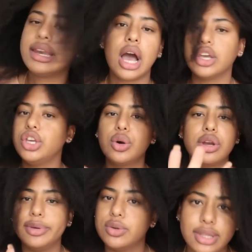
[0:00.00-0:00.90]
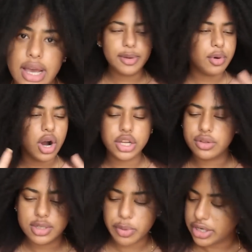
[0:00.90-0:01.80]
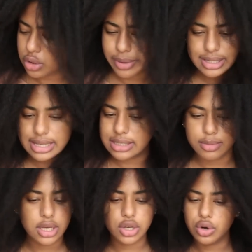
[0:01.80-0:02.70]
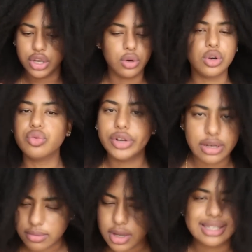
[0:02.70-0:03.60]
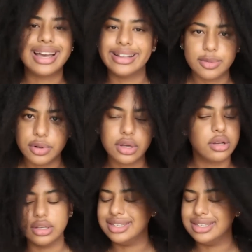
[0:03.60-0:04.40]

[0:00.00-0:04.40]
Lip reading: Nah, you don't want to be doing that. People argue this point don't make sense to me. Go, you know, go read a science book.